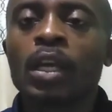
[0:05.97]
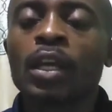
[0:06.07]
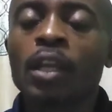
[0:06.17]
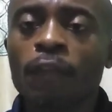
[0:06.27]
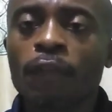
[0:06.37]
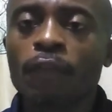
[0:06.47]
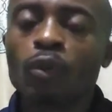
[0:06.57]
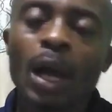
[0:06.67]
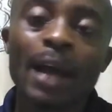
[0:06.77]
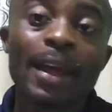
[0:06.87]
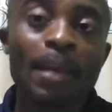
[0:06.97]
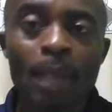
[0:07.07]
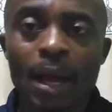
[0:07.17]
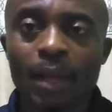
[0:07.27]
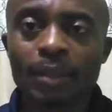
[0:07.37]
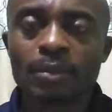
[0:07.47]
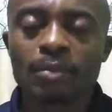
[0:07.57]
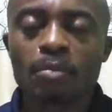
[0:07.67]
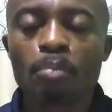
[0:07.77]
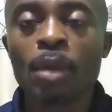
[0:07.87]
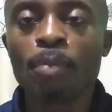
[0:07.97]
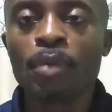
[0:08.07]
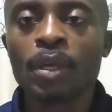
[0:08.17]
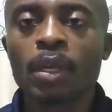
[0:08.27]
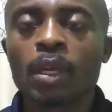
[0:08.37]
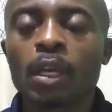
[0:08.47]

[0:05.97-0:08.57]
If you are a man, maybe